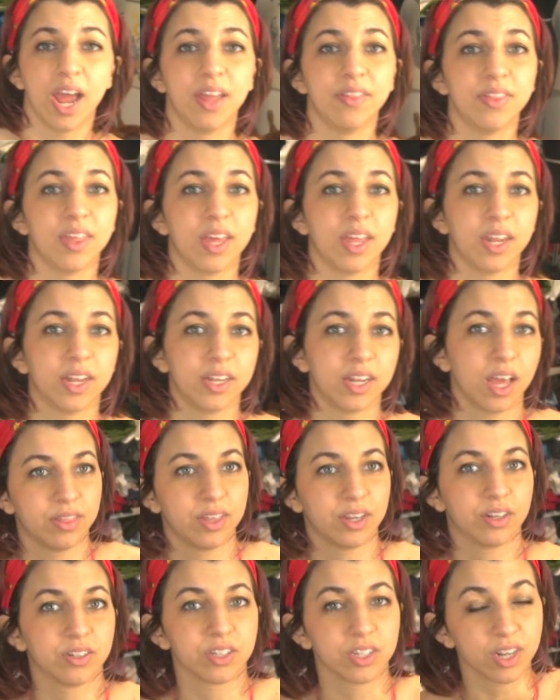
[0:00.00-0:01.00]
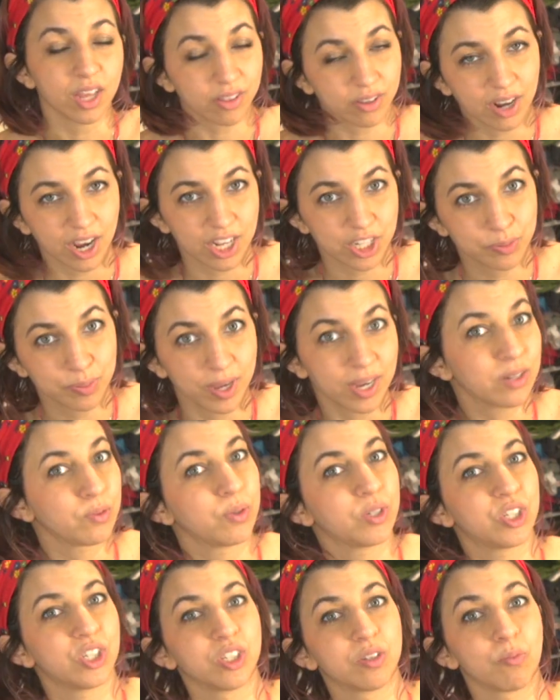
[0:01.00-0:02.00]
And then there's another aspect,
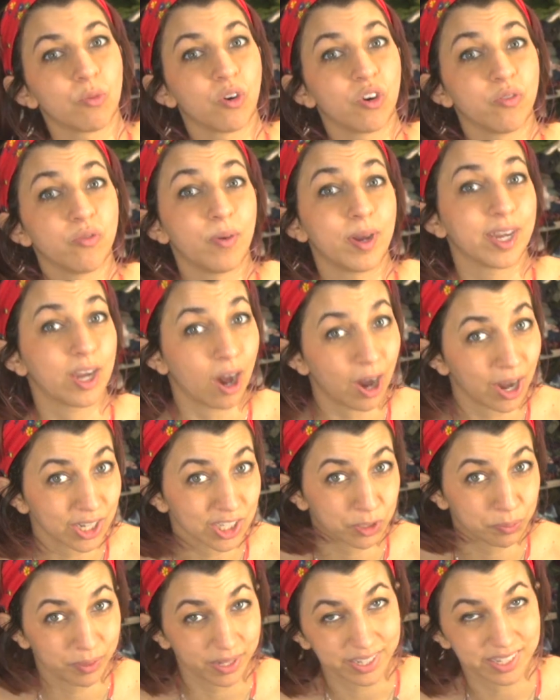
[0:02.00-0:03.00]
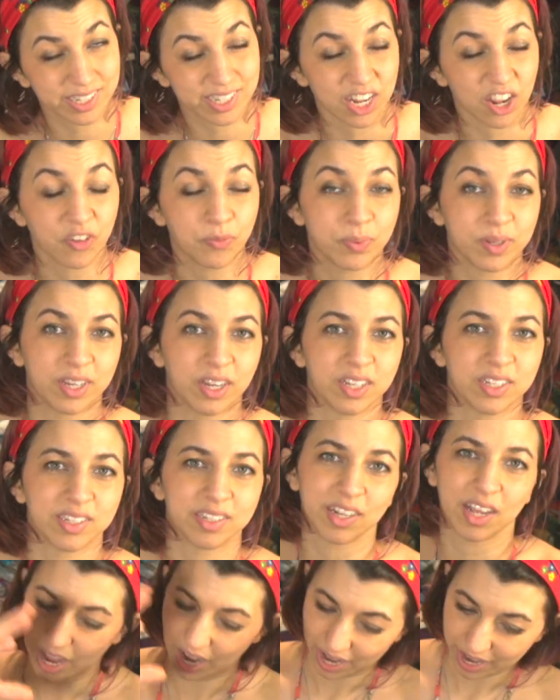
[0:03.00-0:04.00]
which is more of my cosplay stuff,
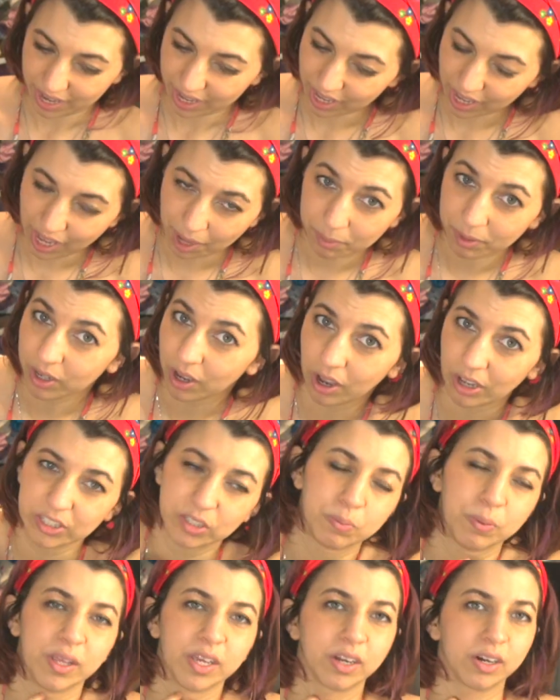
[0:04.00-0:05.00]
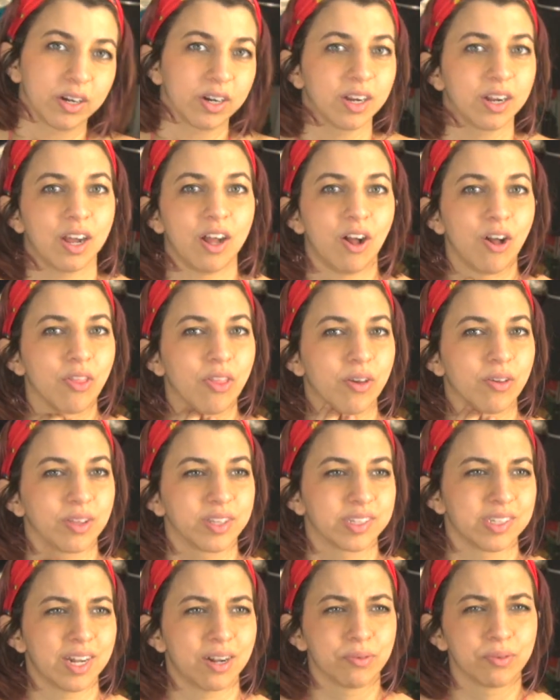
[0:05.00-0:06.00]
because I am a cosplayer, although
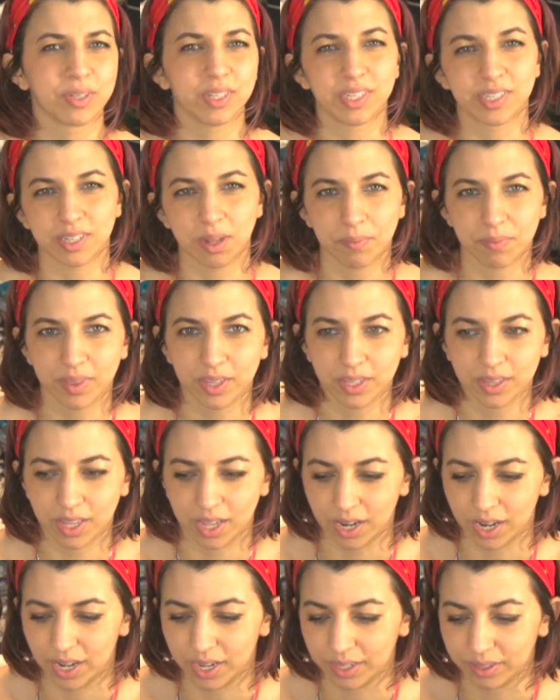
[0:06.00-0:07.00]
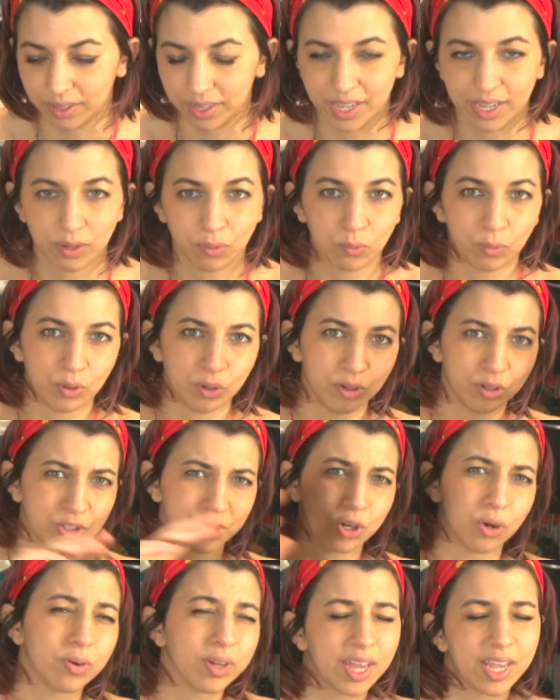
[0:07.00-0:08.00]
it's not really something that I like will
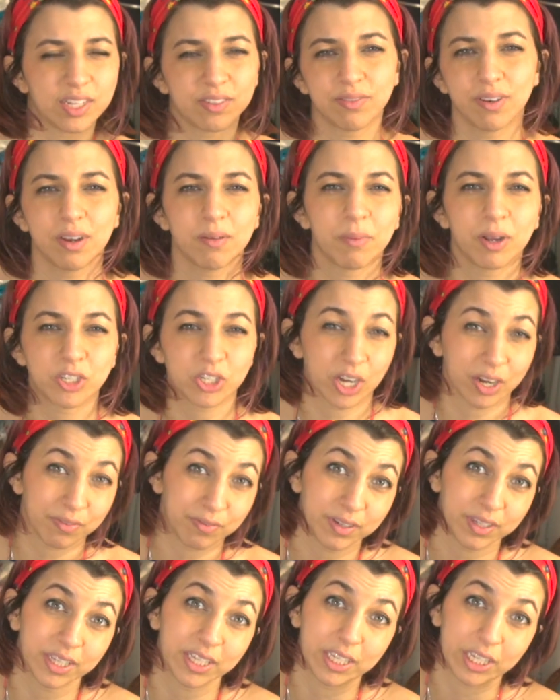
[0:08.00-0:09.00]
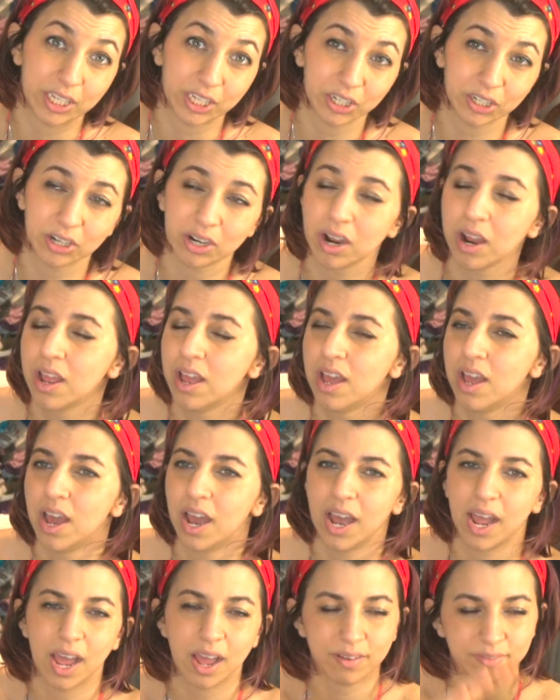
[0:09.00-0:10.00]
showcase very much. I feel like here
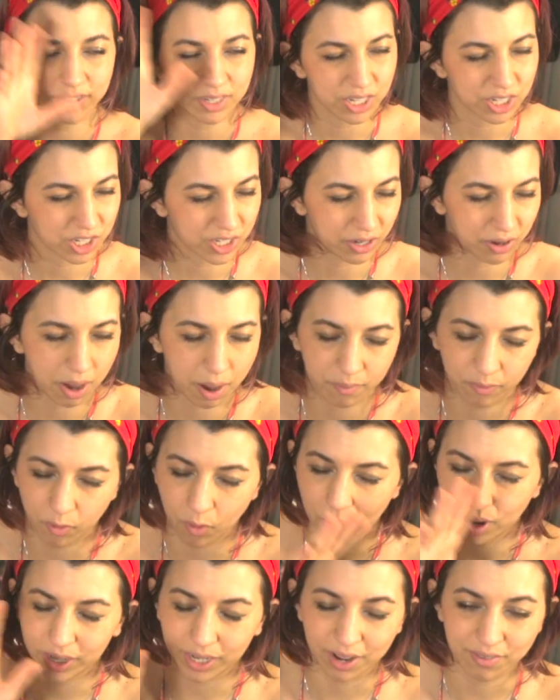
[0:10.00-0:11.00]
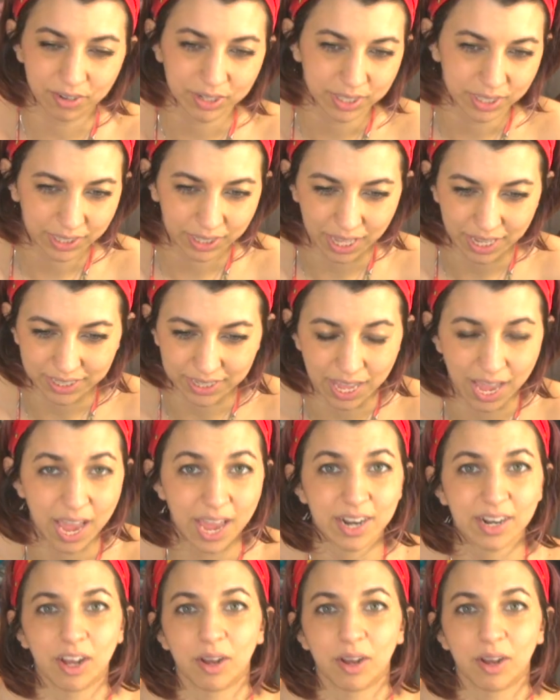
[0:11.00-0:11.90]
I have an Instagram for it and everything like that.